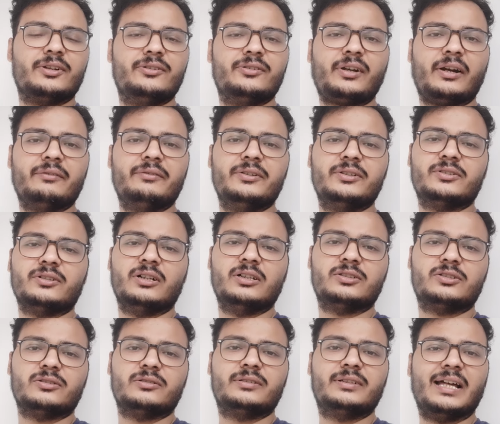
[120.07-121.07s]
interview is
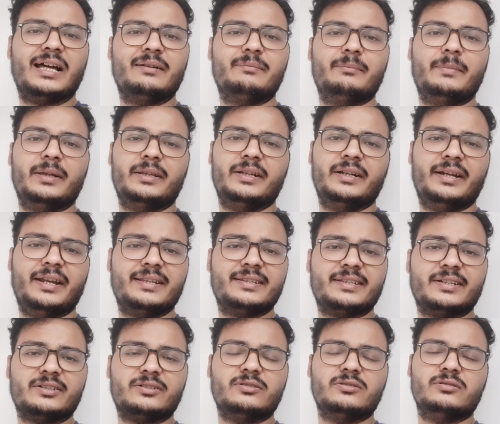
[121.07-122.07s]
also done many
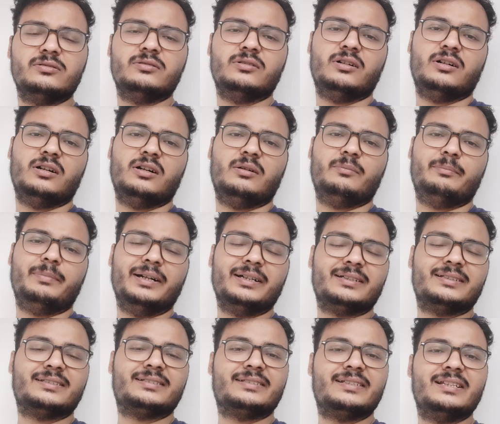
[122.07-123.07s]
days ago,
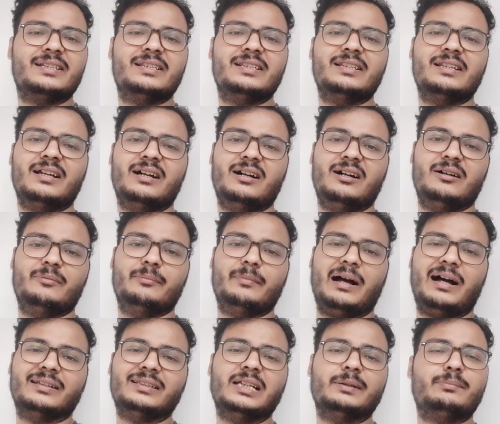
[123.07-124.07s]
but still
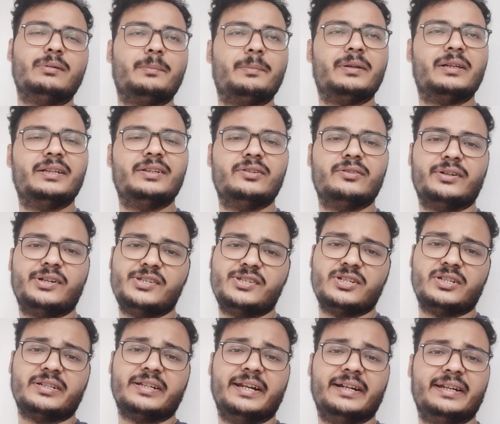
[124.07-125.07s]
other people in your
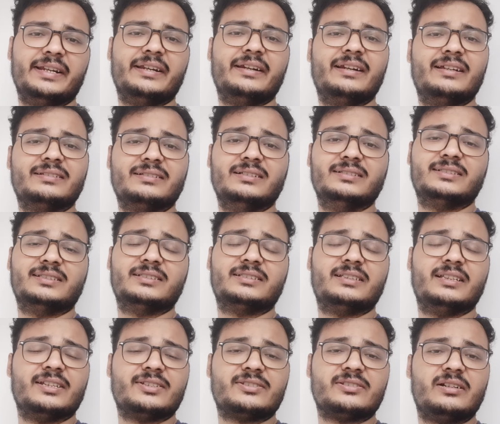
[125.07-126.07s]
region getting results and
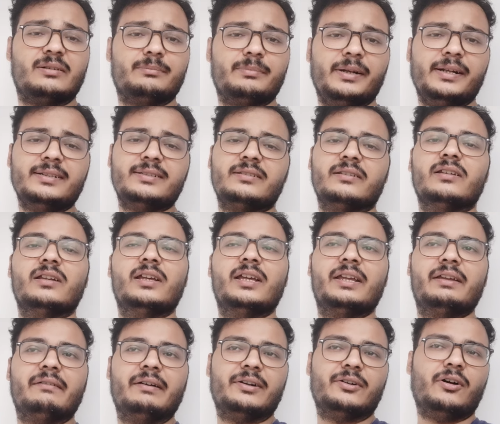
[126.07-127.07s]
selection updates,
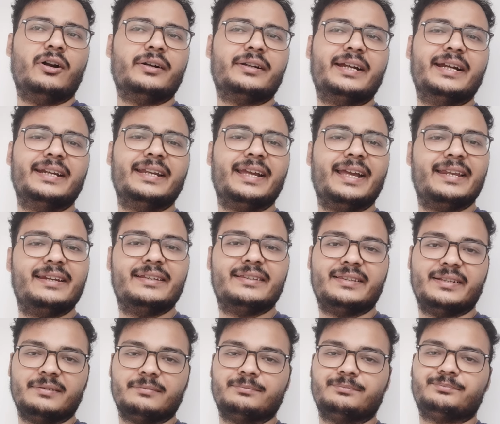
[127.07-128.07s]
you are not getting
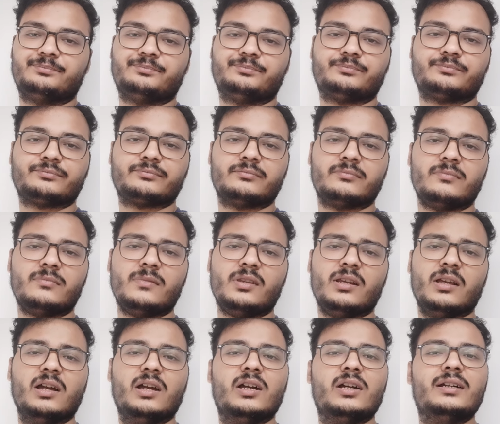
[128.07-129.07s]
anything.
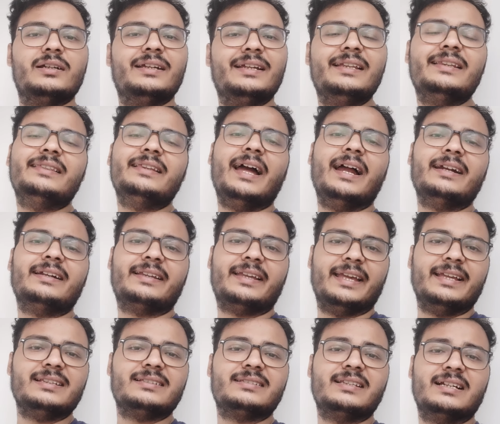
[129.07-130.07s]
In that
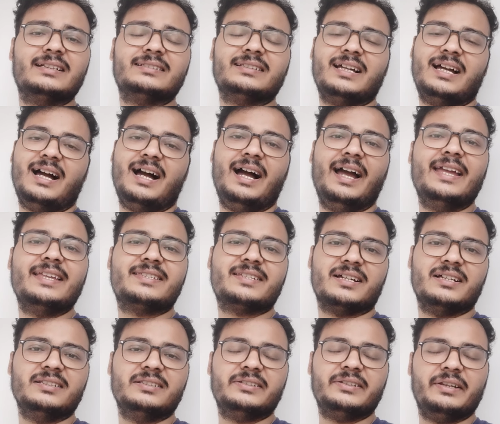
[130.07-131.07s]
case, there is a high
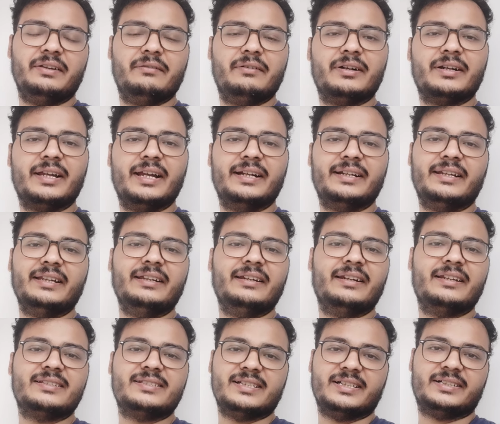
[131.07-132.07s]
chance you are
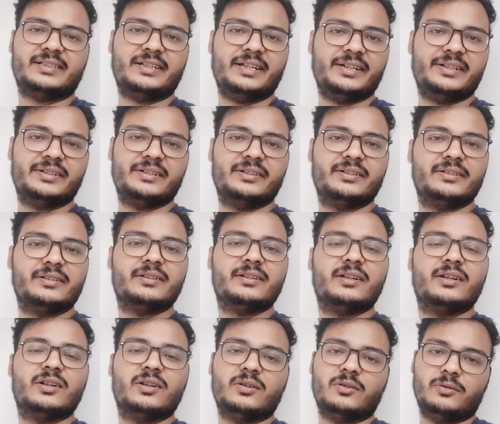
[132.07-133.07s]
getting rejected.
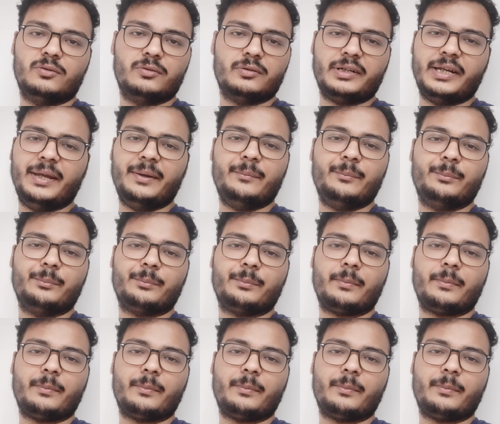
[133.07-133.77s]
Okay.